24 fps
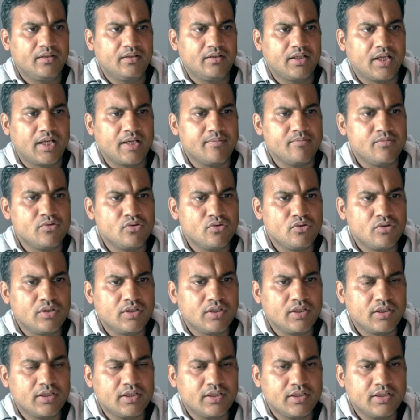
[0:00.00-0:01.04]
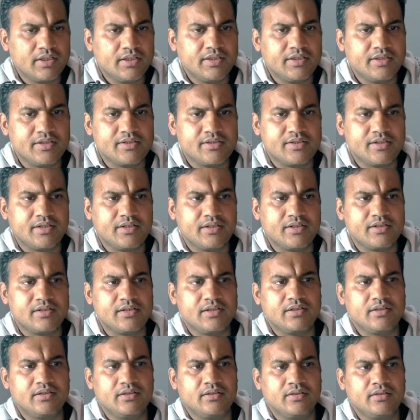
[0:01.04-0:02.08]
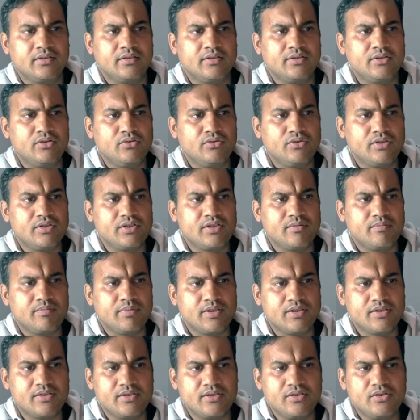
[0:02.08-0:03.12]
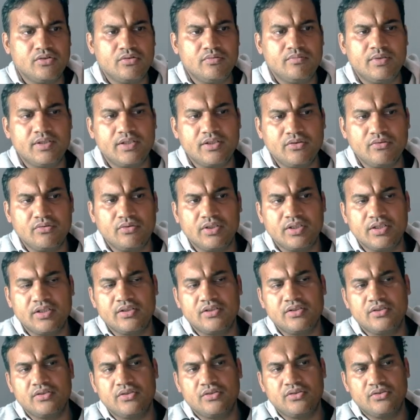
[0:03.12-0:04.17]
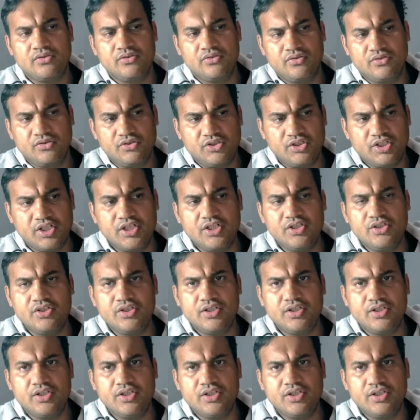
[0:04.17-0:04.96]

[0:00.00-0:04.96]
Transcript: Time zone, currently it is set as UTC plus 0, but you can change